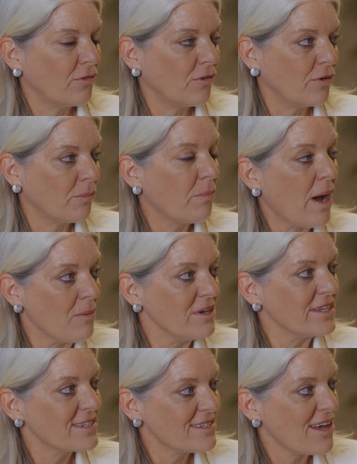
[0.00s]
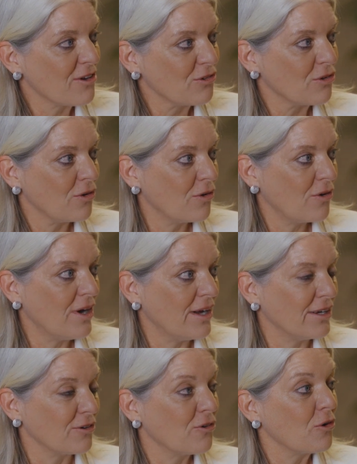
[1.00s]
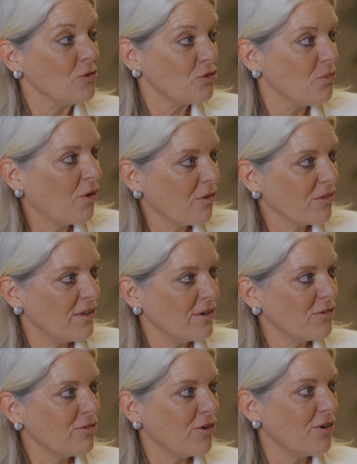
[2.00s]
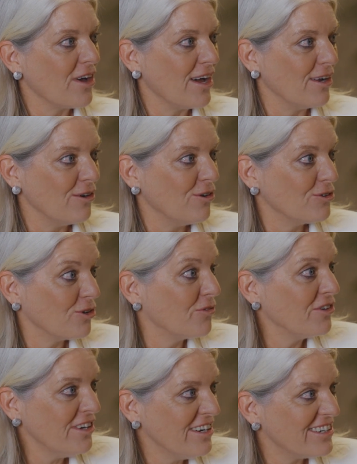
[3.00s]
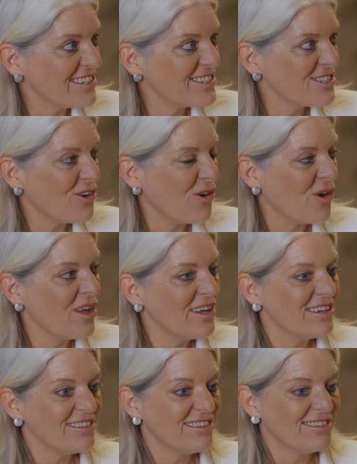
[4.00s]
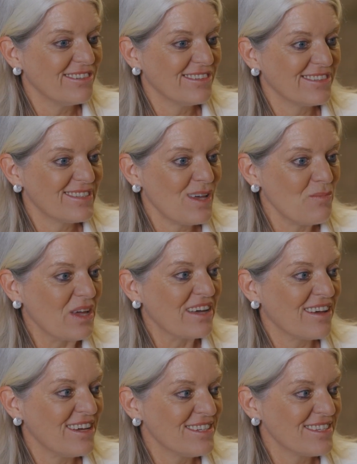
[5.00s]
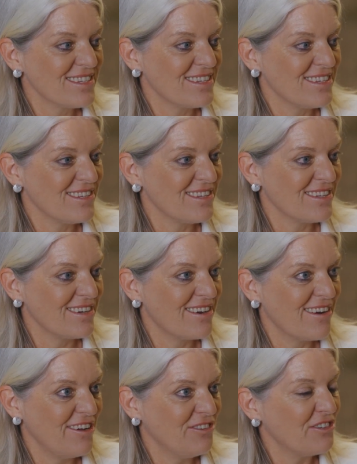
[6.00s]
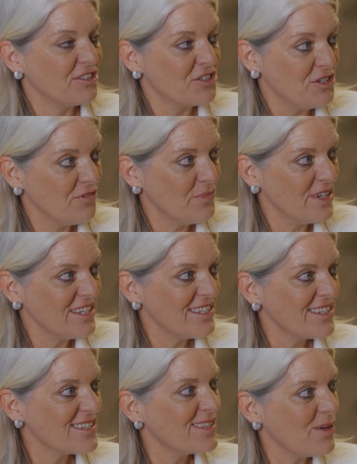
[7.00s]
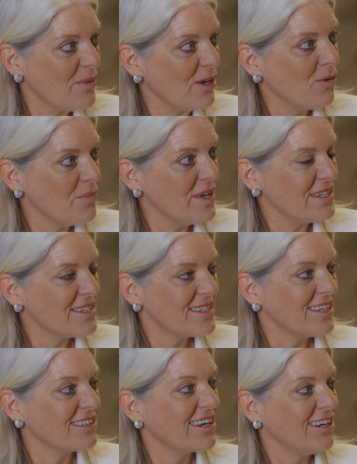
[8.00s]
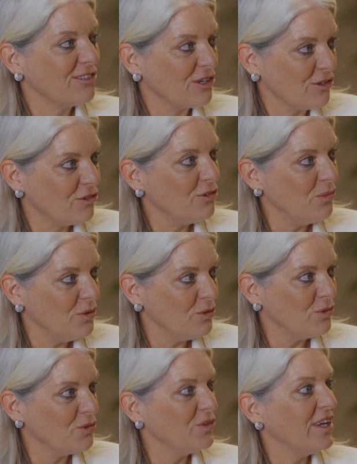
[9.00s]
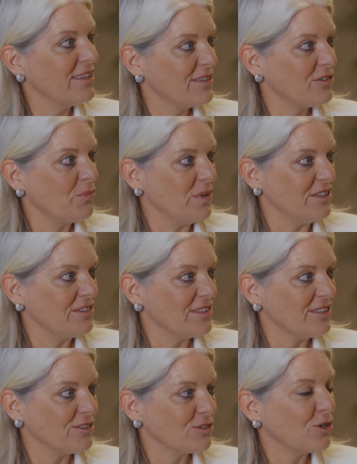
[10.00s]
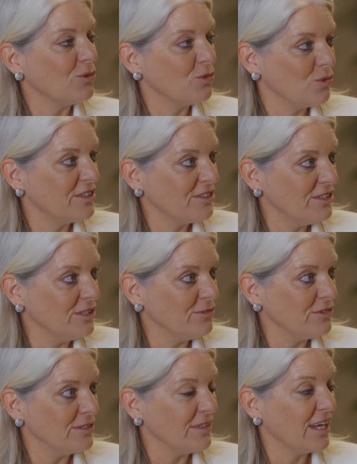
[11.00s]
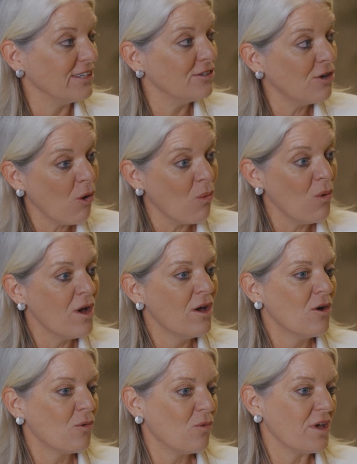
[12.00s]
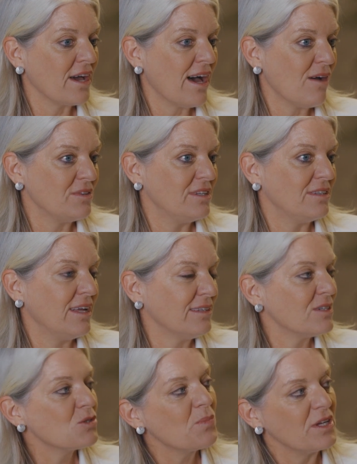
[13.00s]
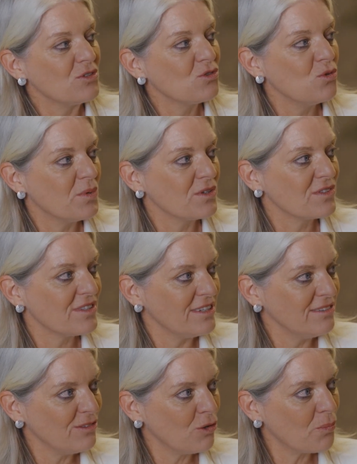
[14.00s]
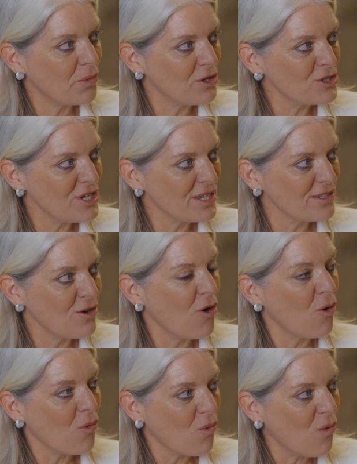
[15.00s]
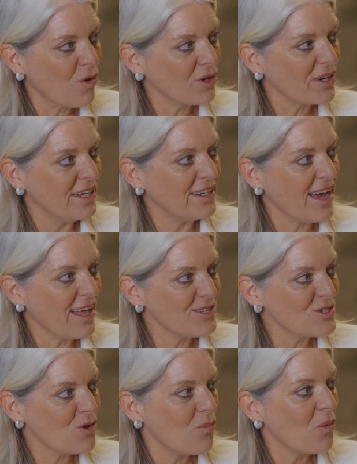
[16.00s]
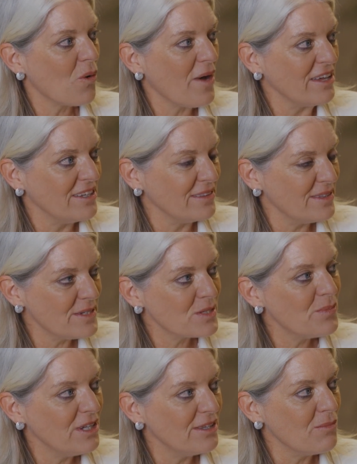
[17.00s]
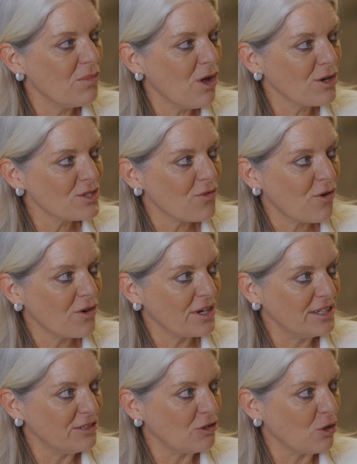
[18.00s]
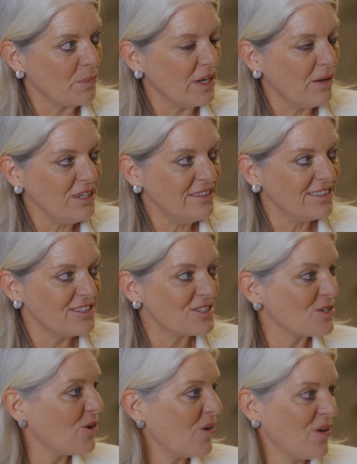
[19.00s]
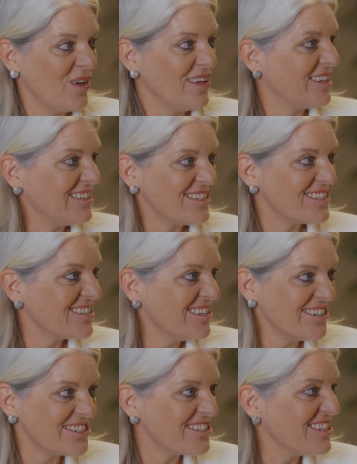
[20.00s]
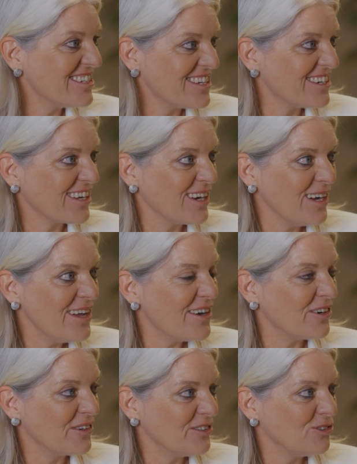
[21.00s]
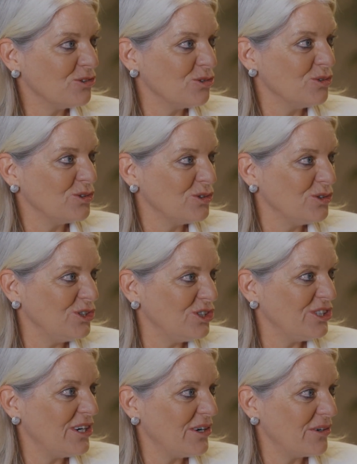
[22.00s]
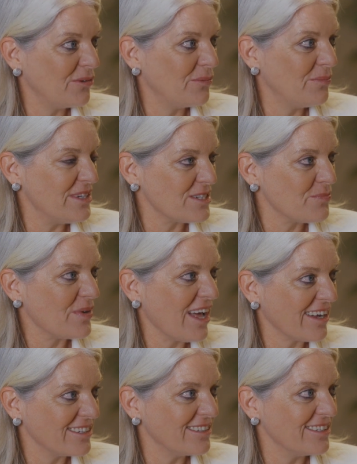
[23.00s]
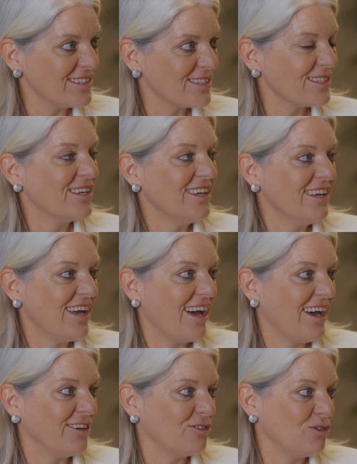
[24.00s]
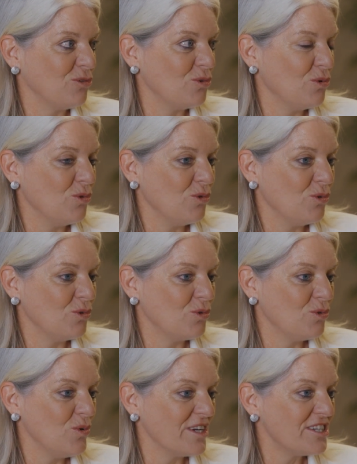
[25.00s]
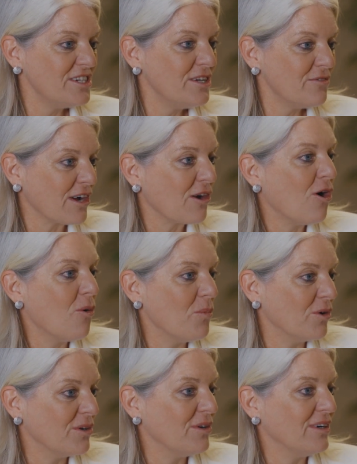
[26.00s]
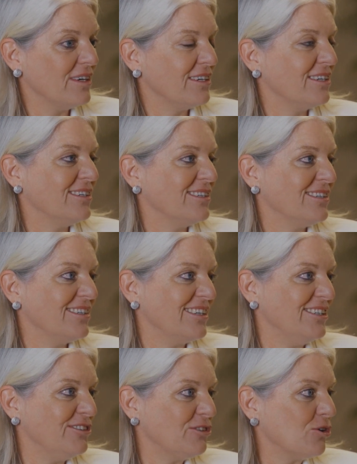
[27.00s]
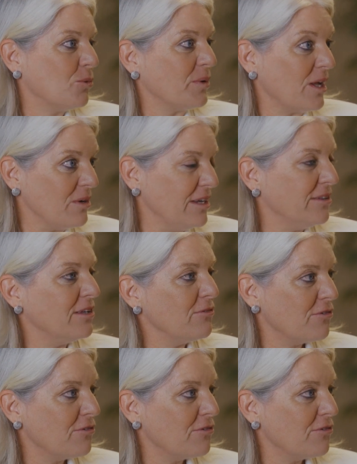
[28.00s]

for public sector and cross-border for a lot of years. So SEMIC has uh, great achievements, developments that can contribute to data spaces, how to achieve it. And now we have the Data Space Support Center project working also on providing these building blocks for interoperability, so the synergies are clear to, to share best practice and to, to achieve a common uh, interoperability